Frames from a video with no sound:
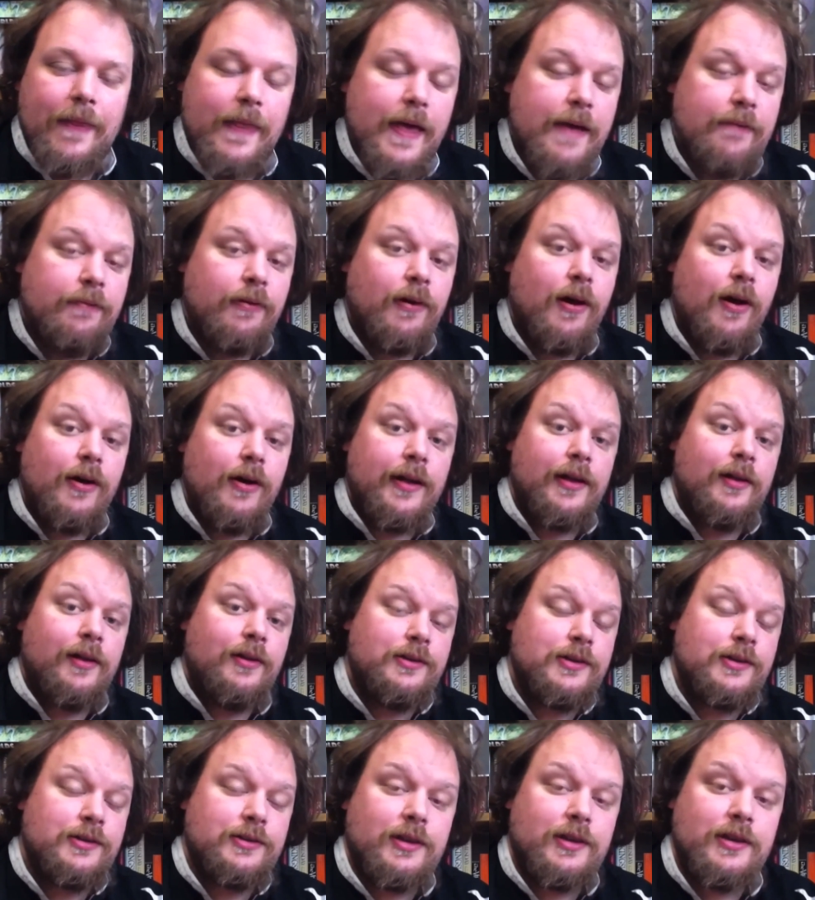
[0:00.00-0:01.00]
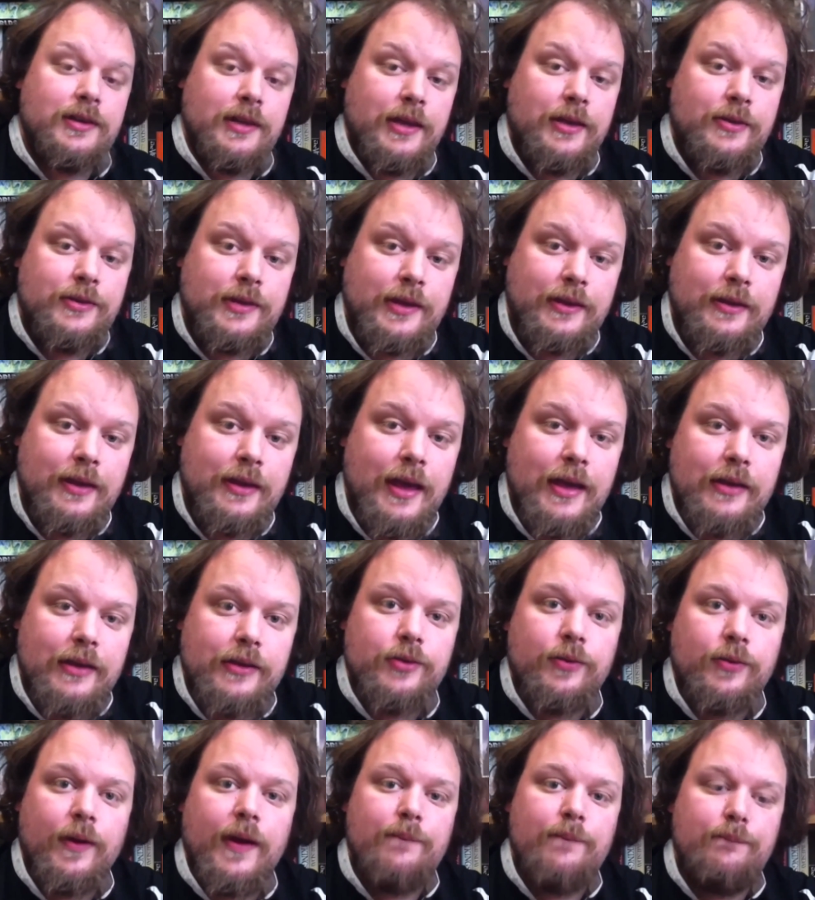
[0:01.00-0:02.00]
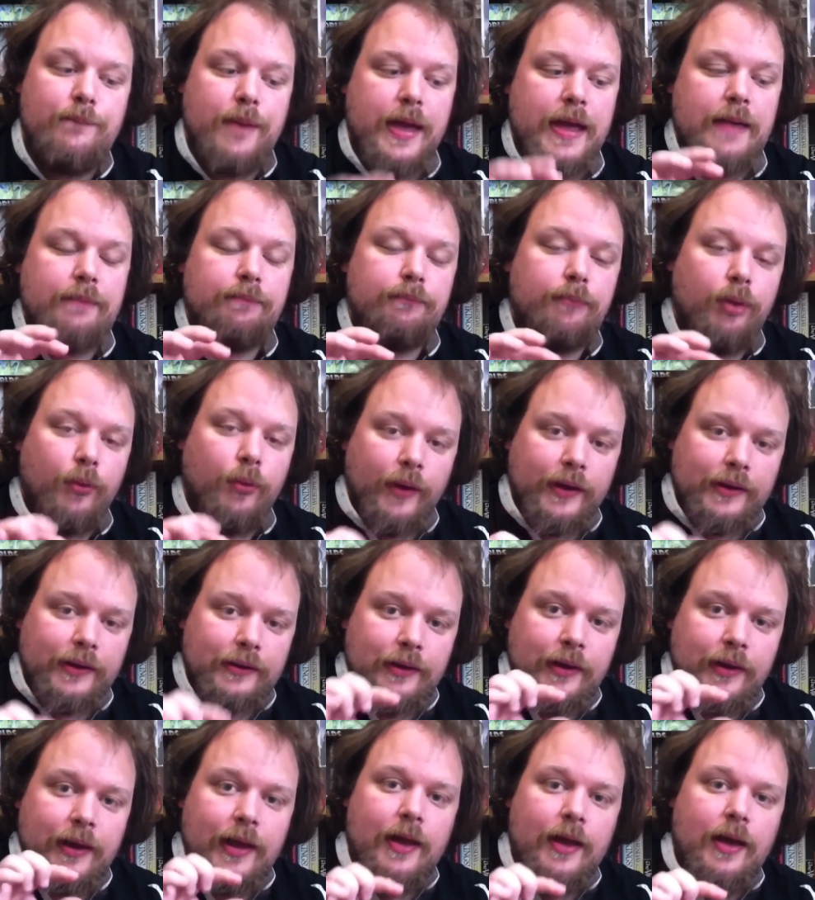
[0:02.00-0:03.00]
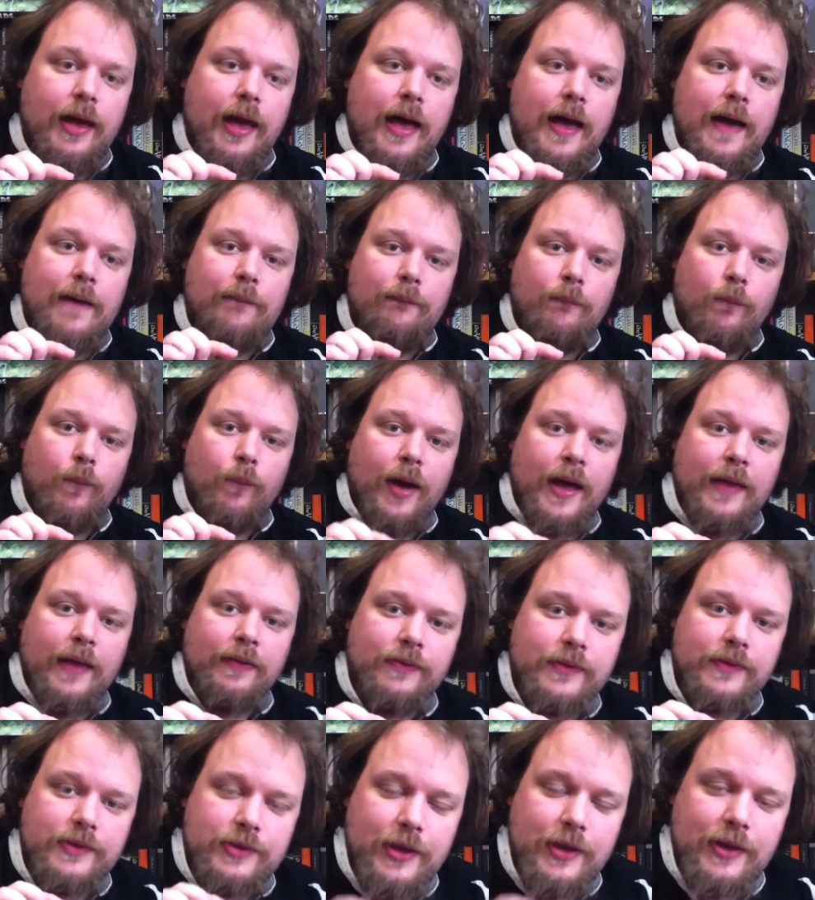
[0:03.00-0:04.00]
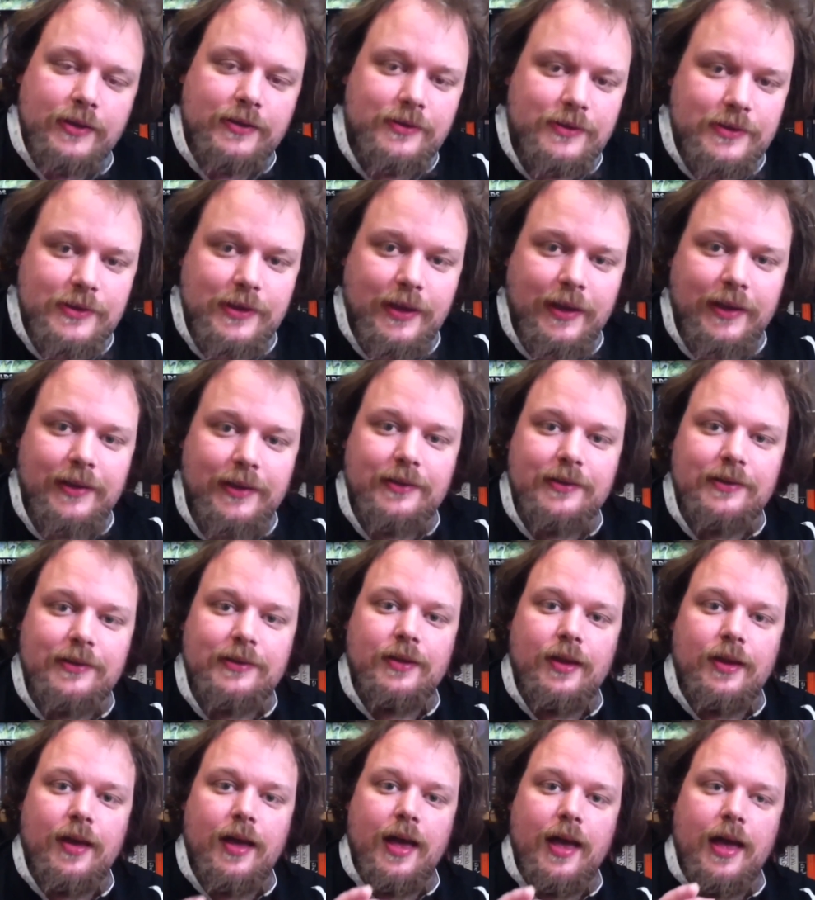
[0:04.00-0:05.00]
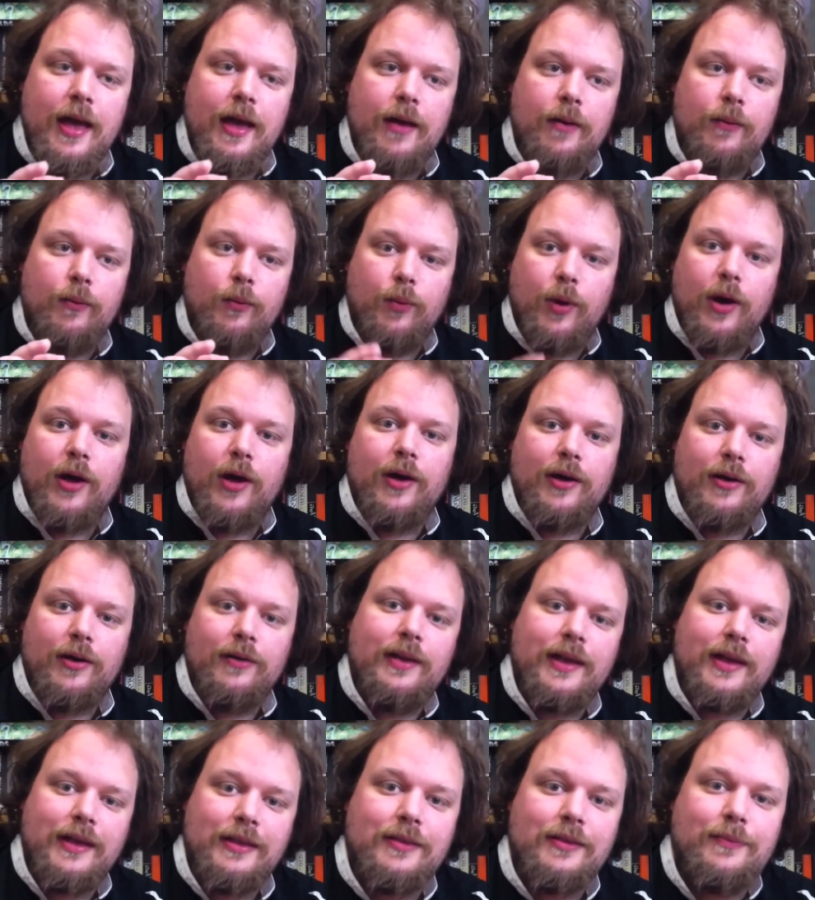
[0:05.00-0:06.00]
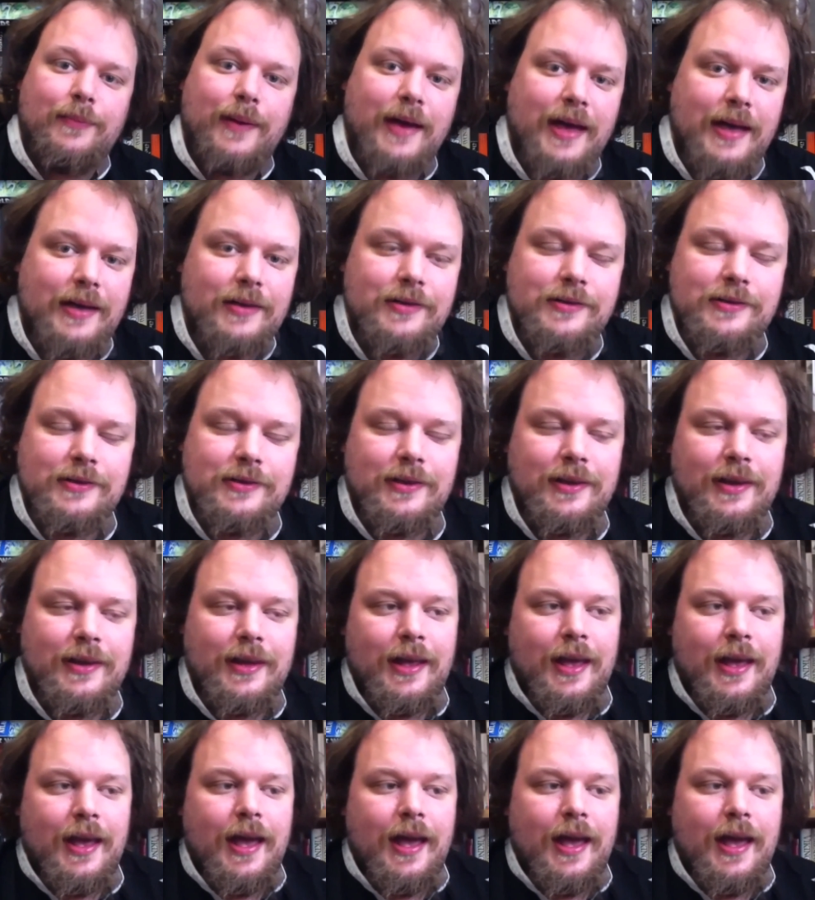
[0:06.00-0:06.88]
and therefore archaeologists can use it to try and pinpoint um, when certain sites uh, were in the past.